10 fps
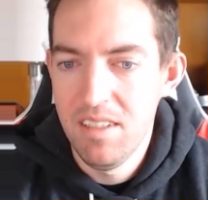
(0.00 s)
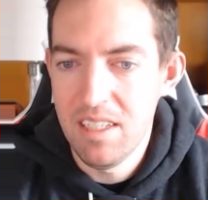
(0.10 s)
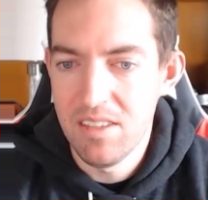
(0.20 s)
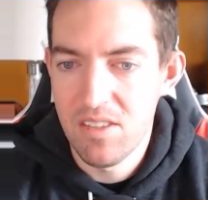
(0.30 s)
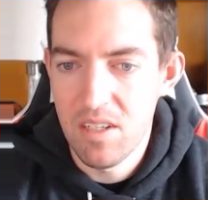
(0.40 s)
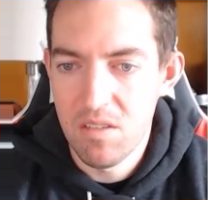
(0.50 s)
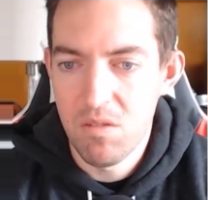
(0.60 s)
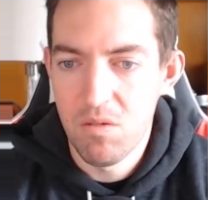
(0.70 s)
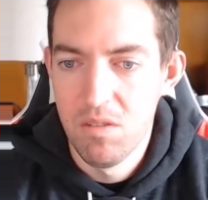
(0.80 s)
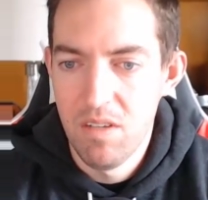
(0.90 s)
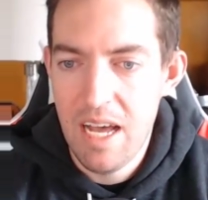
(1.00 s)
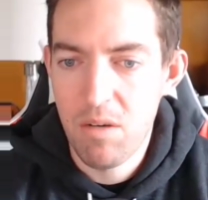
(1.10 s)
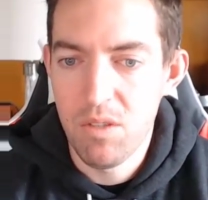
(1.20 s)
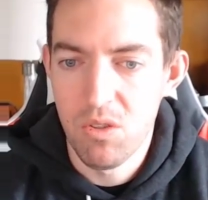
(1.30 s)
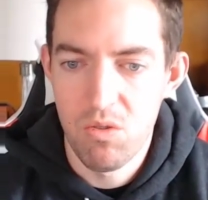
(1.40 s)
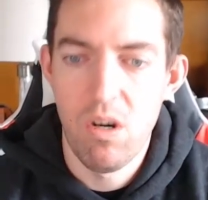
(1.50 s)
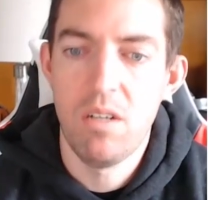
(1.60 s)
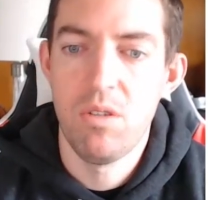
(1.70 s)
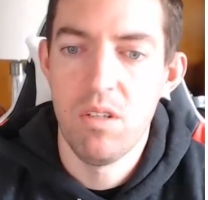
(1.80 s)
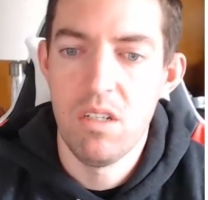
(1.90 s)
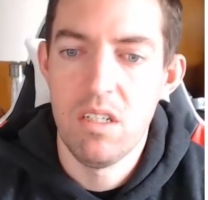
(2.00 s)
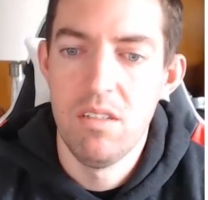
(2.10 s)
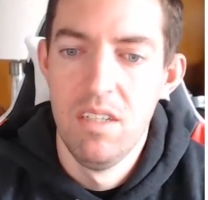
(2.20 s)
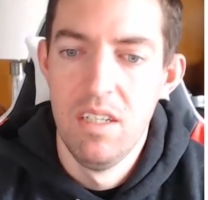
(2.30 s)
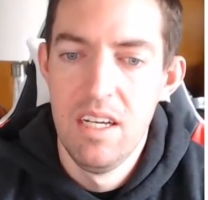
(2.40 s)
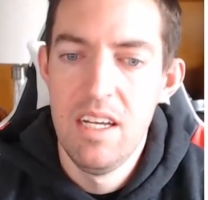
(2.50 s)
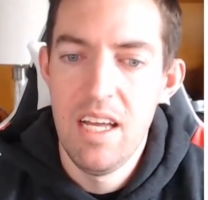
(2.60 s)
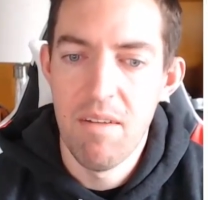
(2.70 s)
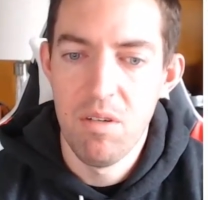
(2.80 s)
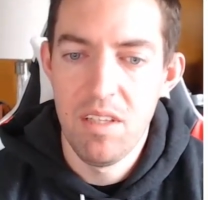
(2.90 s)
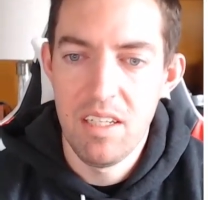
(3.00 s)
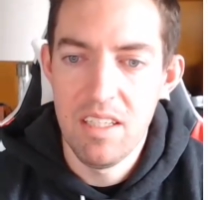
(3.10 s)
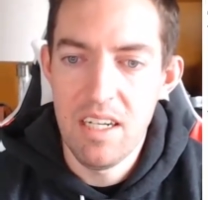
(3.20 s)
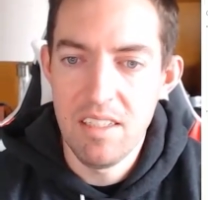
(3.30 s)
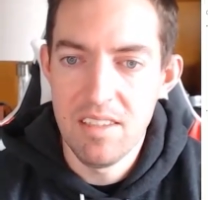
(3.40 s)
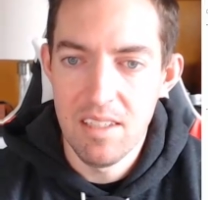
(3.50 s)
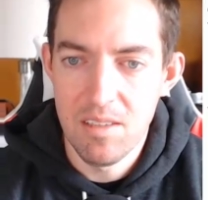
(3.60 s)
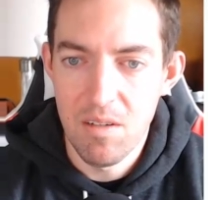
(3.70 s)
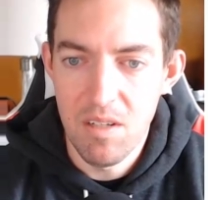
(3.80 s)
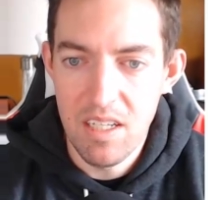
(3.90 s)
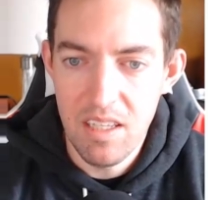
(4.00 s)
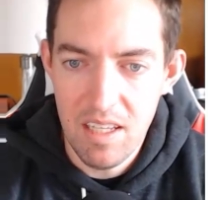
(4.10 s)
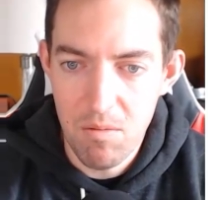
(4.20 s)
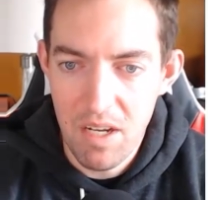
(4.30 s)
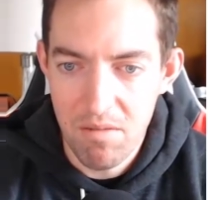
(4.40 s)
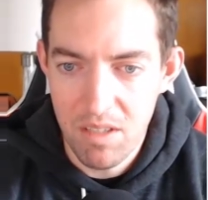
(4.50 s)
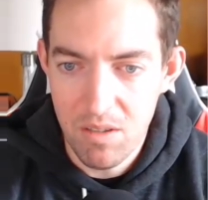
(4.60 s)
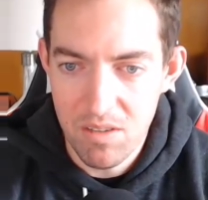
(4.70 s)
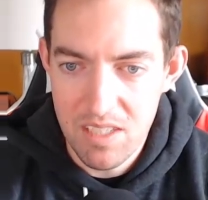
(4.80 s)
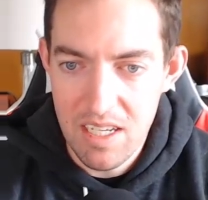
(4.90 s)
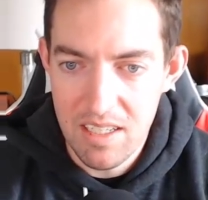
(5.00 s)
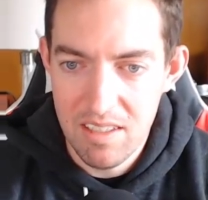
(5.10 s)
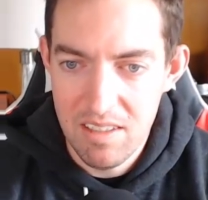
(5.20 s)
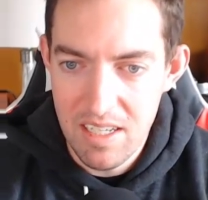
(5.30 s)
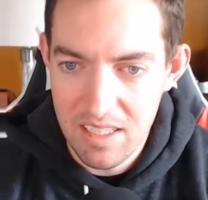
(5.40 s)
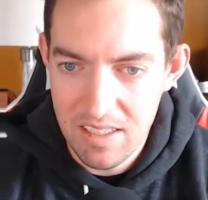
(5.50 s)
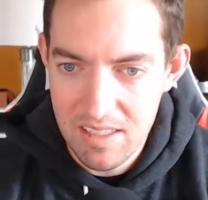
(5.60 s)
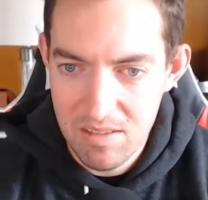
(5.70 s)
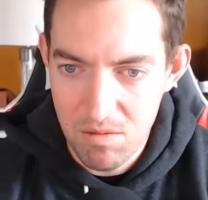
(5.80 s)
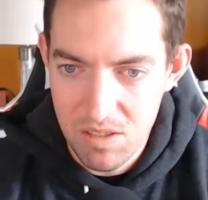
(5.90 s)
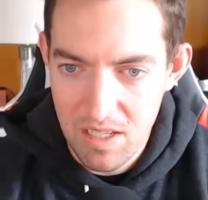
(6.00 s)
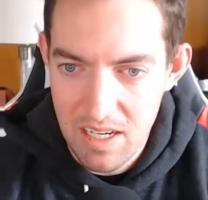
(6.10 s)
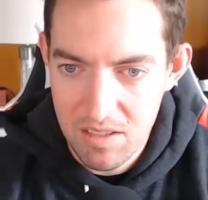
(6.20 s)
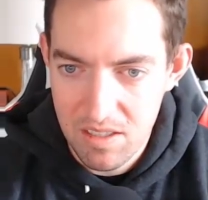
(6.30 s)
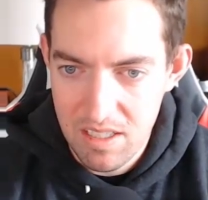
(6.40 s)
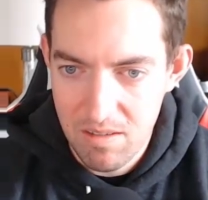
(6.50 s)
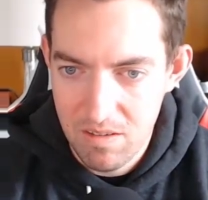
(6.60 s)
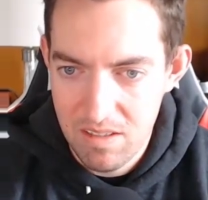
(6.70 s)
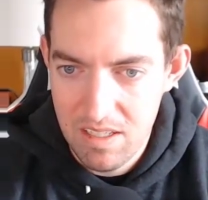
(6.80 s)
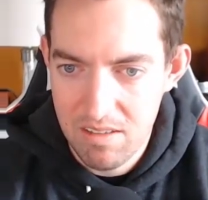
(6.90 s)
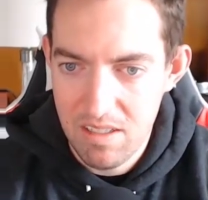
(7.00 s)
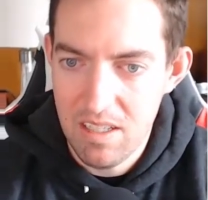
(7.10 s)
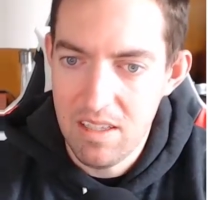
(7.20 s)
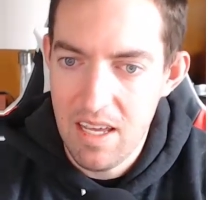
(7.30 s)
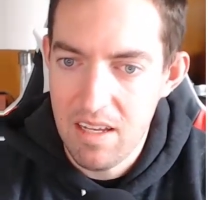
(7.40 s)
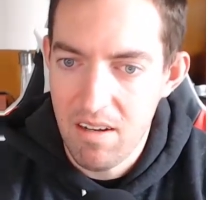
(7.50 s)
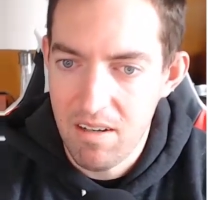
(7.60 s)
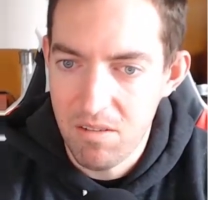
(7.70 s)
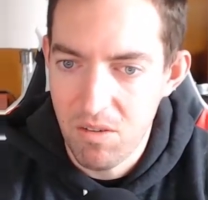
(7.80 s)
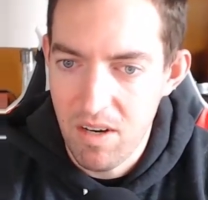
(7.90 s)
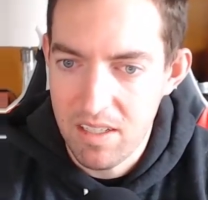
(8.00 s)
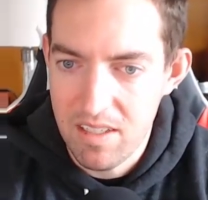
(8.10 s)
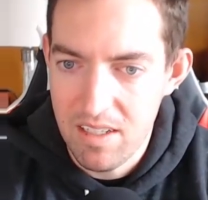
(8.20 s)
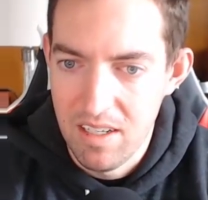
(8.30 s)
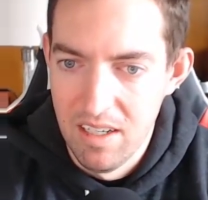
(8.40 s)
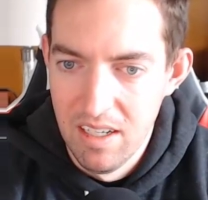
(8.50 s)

And so how do we structure everything that exists underneath them? We have Little Saint Nicholas, which I actually, that auto-corrected.